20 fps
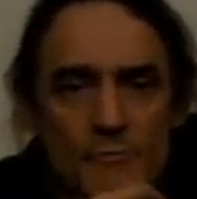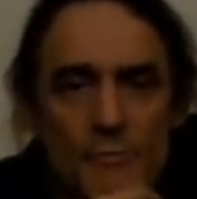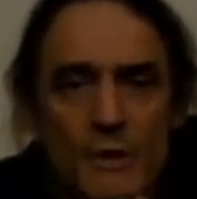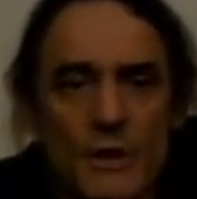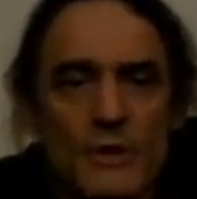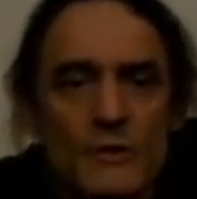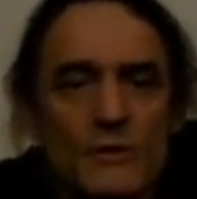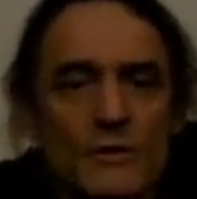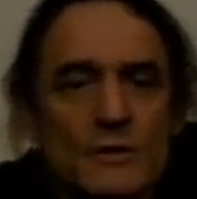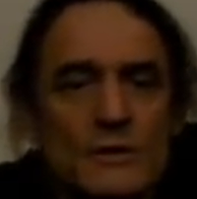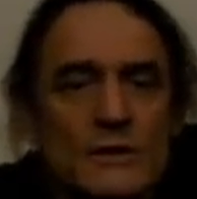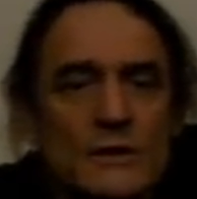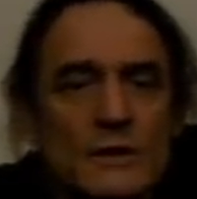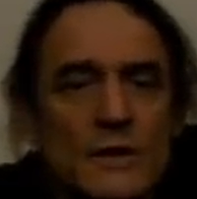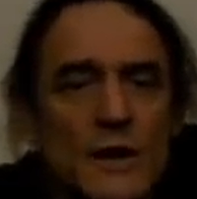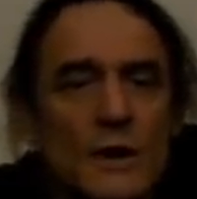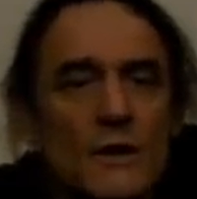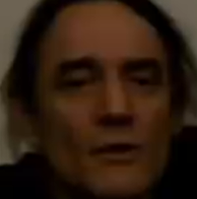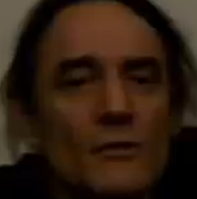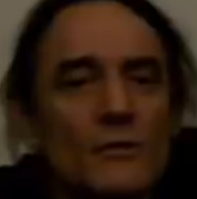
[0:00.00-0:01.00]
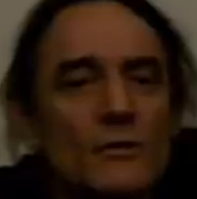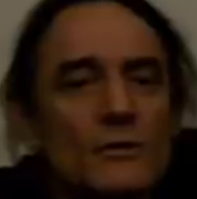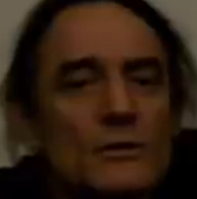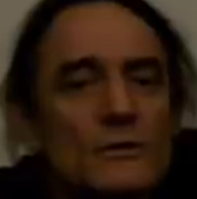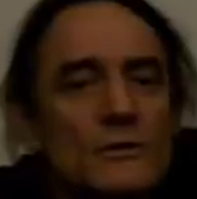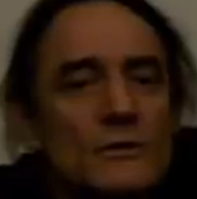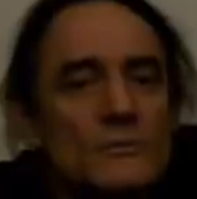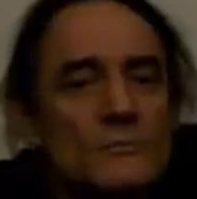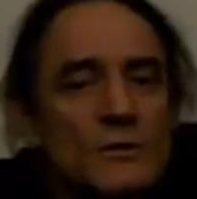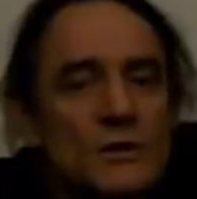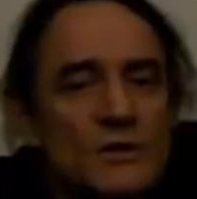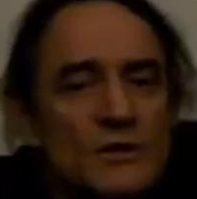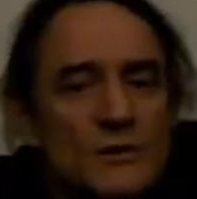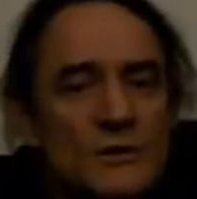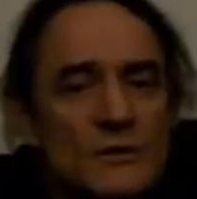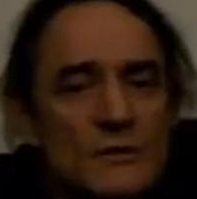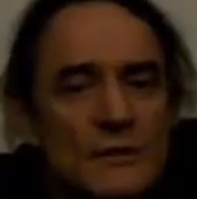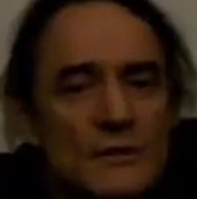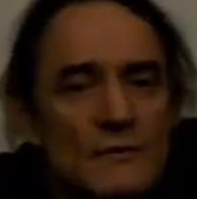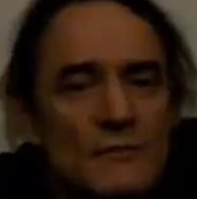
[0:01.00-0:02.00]
because it's old, too
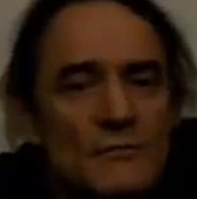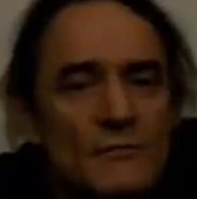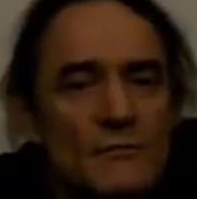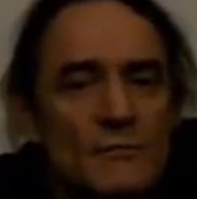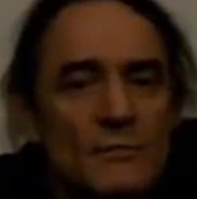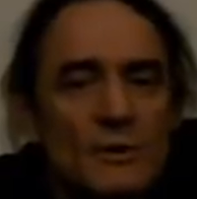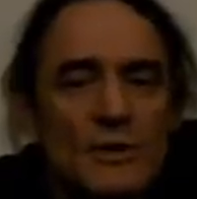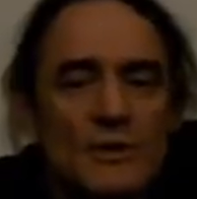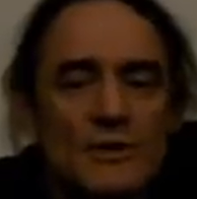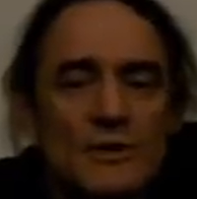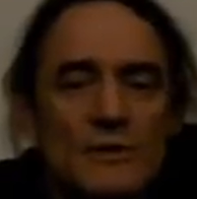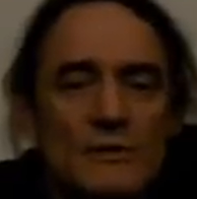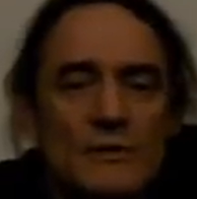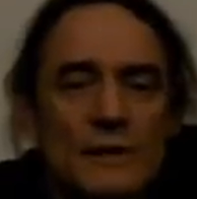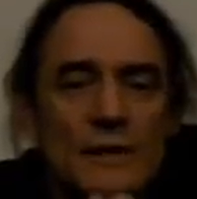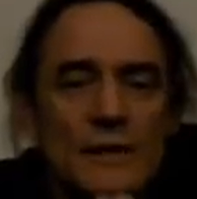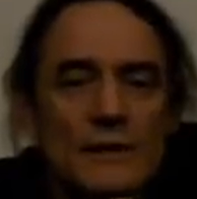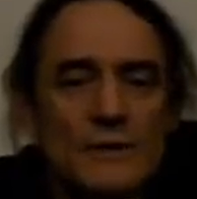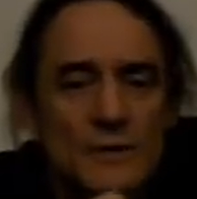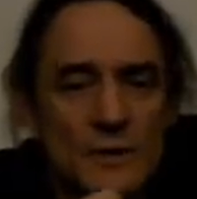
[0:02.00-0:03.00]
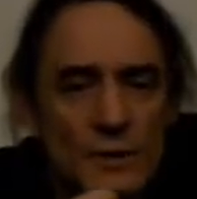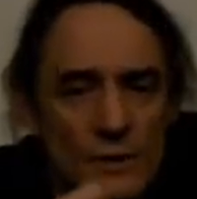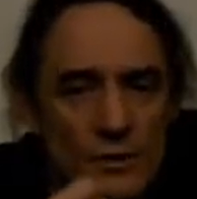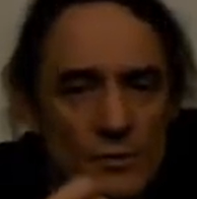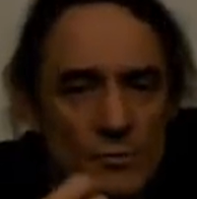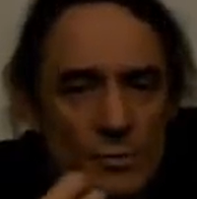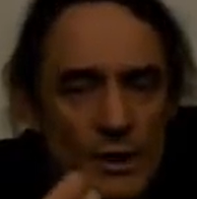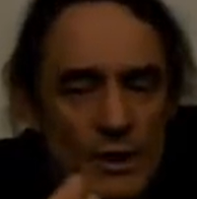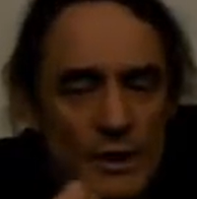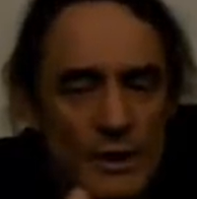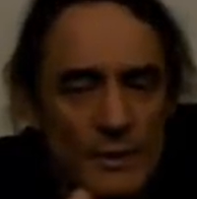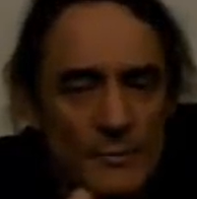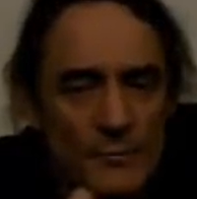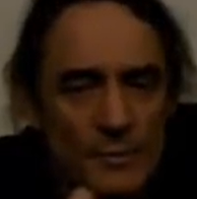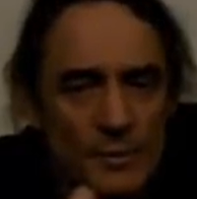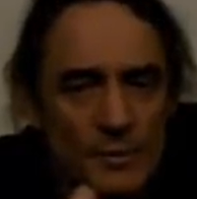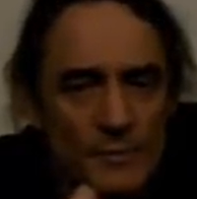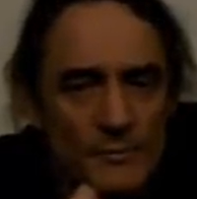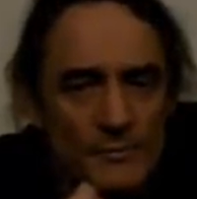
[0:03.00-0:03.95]
muchness information that is opening up.